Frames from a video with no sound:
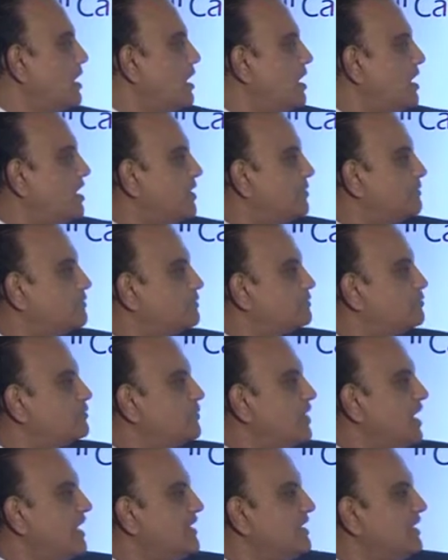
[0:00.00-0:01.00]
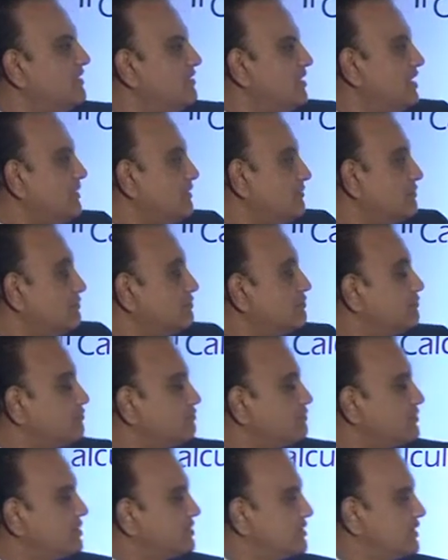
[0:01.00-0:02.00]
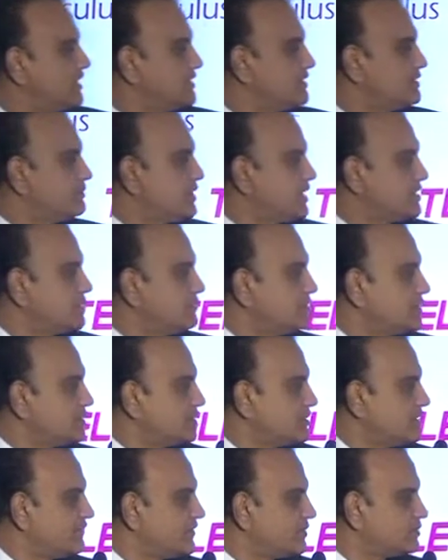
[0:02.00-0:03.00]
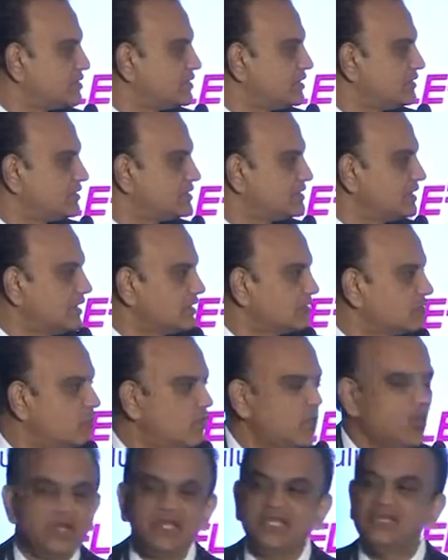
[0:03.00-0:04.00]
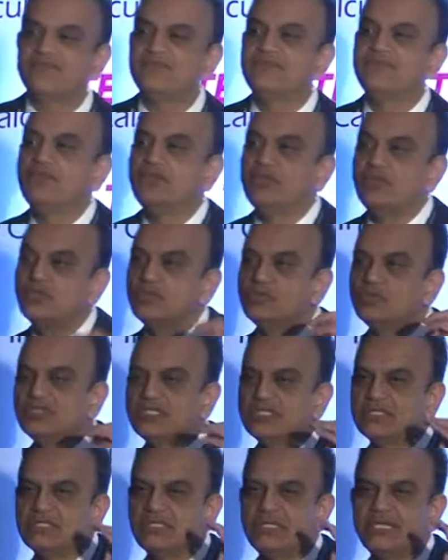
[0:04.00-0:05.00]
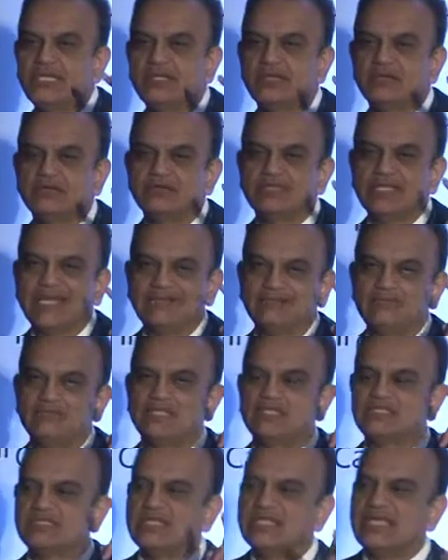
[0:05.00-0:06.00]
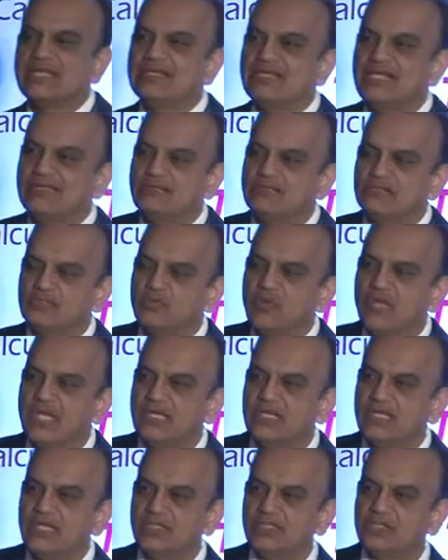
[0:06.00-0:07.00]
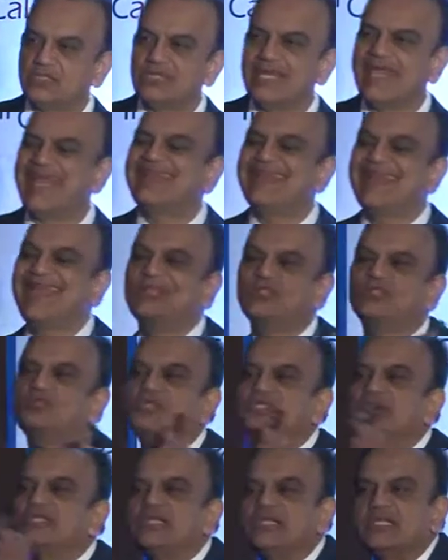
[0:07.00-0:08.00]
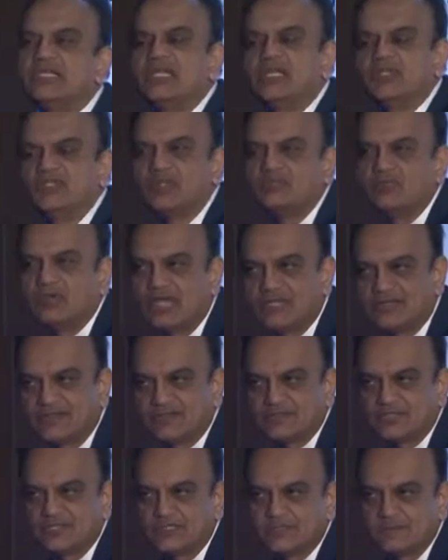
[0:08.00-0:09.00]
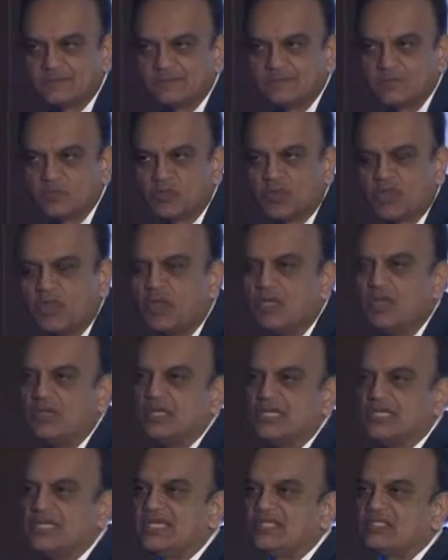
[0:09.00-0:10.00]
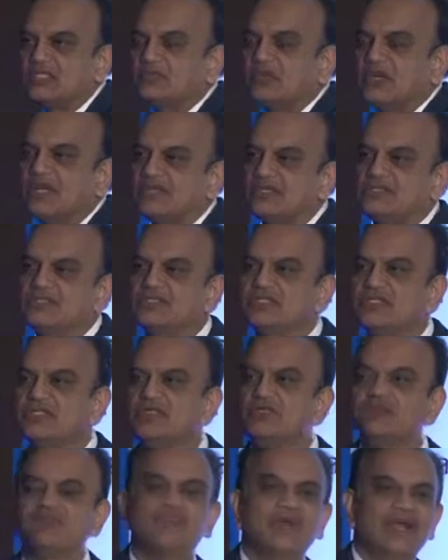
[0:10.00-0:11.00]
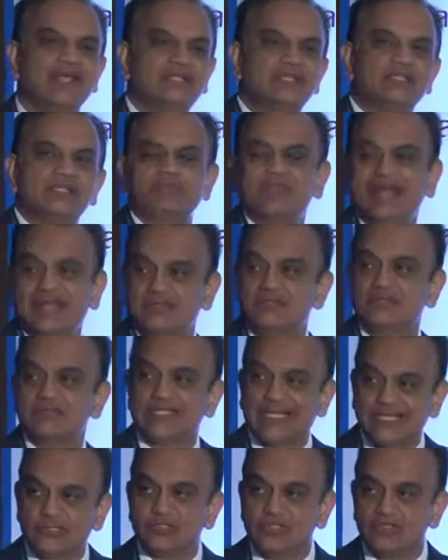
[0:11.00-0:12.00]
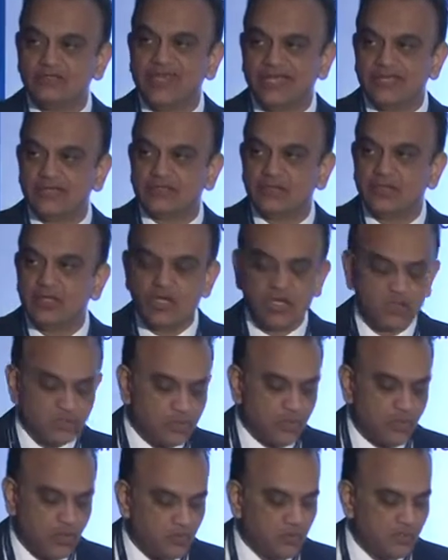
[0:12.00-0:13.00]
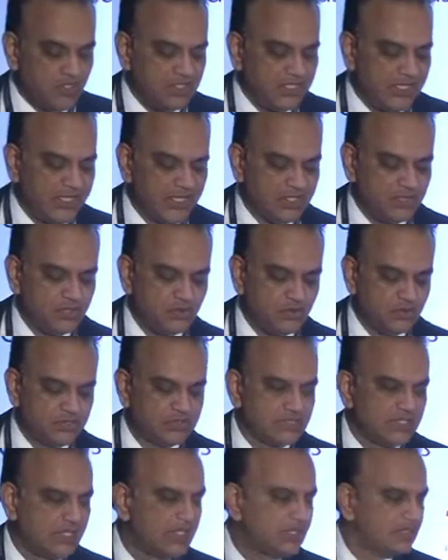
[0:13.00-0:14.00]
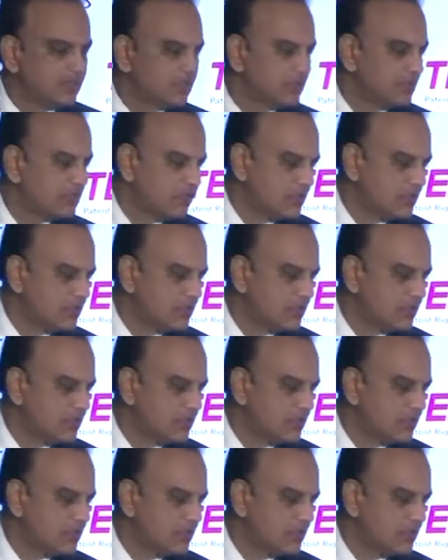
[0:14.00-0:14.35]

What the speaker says: And then there is a possibility of absurd result. What if you declare that there is an antitrust violation and actually the litigation progresses litigation progresses and you find that the patent is actually valid. So on one hand, you're saying,